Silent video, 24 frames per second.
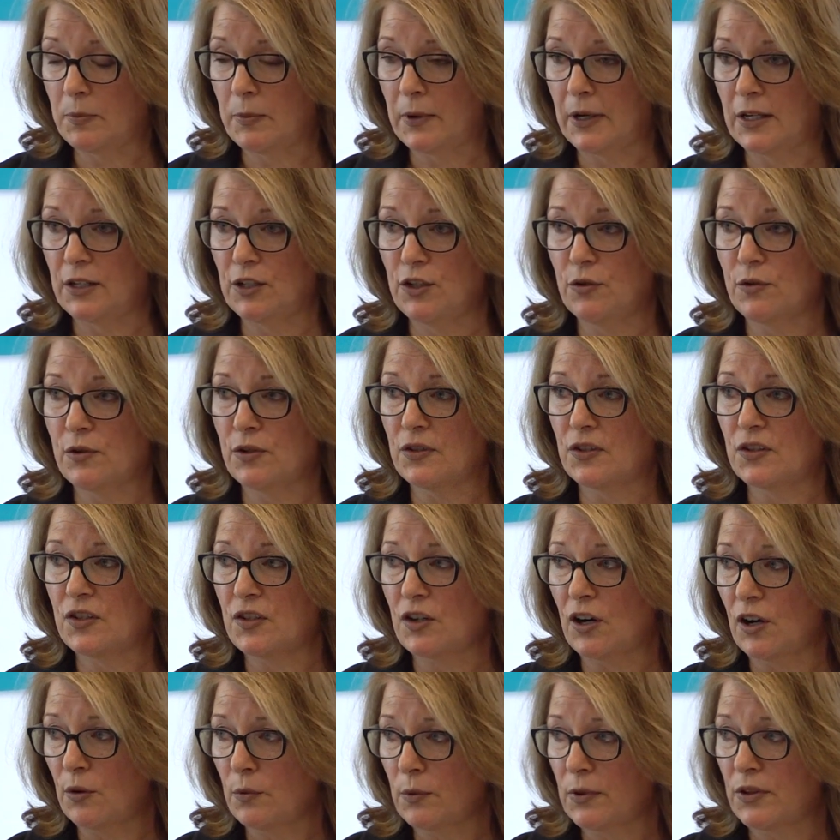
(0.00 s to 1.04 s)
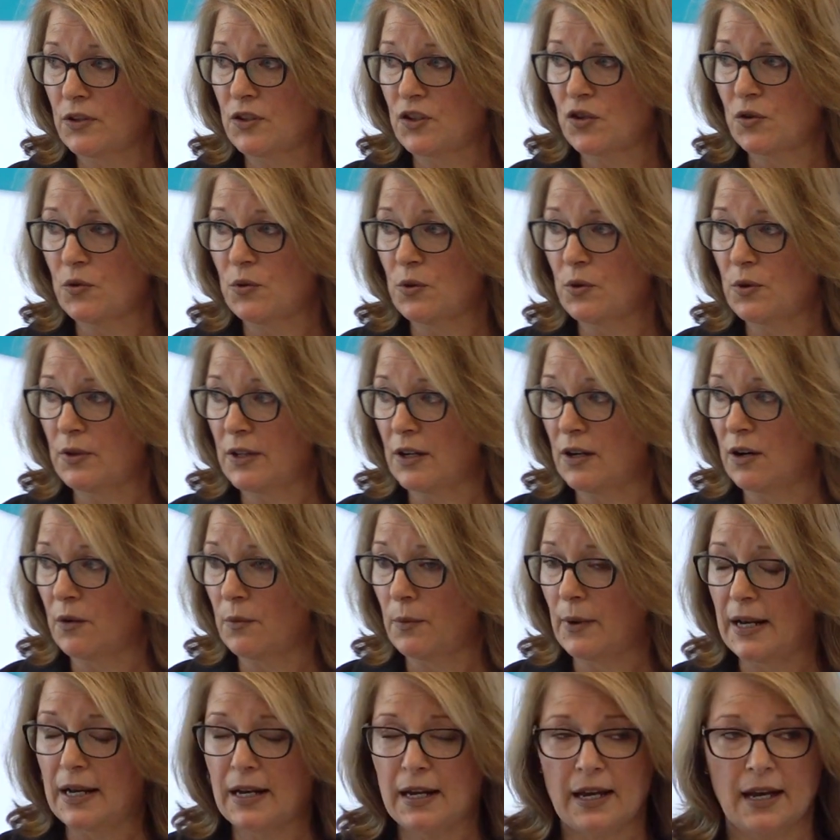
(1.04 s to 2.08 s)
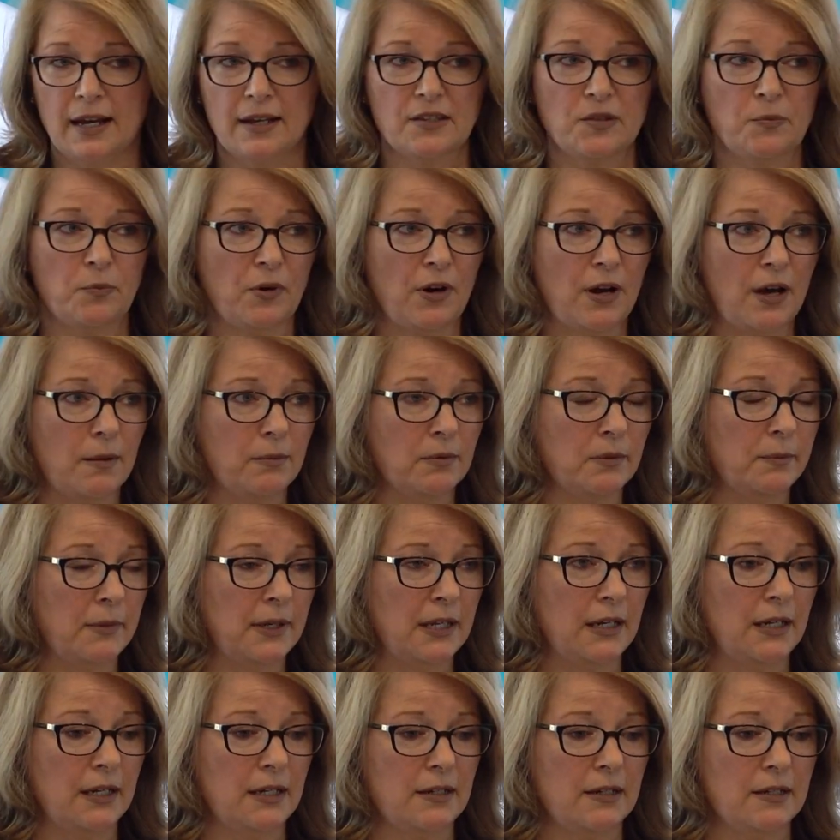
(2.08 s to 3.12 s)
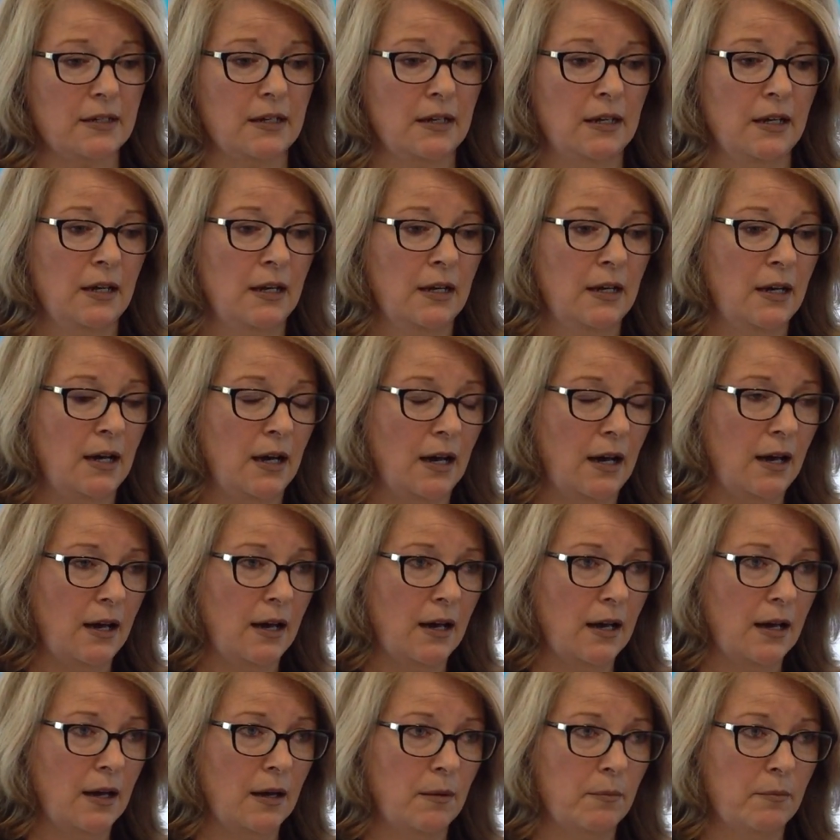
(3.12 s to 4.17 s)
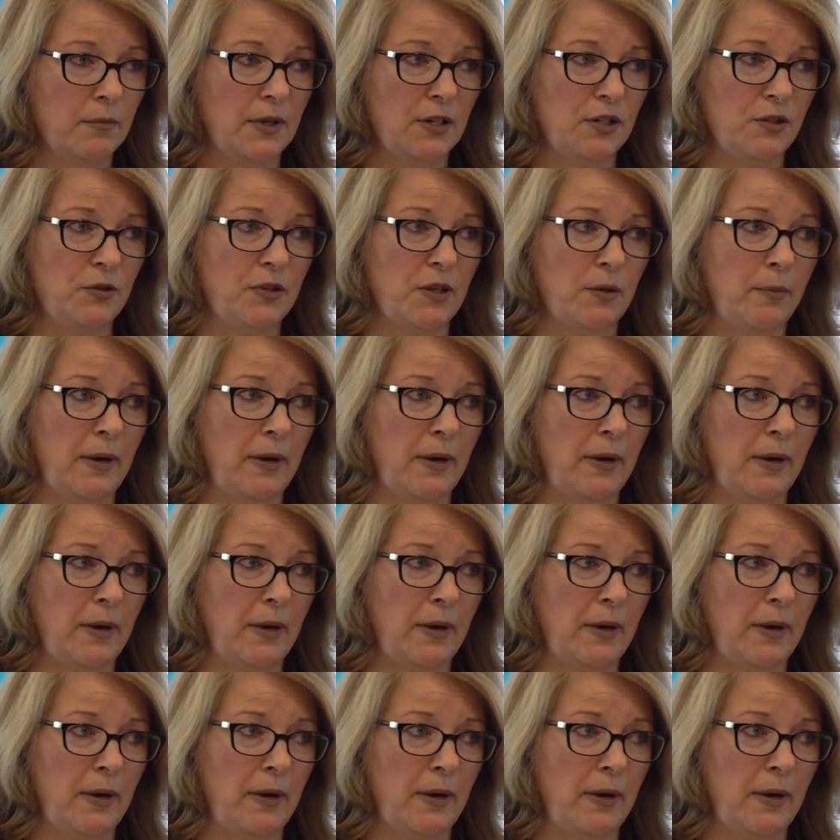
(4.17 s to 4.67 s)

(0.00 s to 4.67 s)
But you can start with a tool that already has a problem in it. The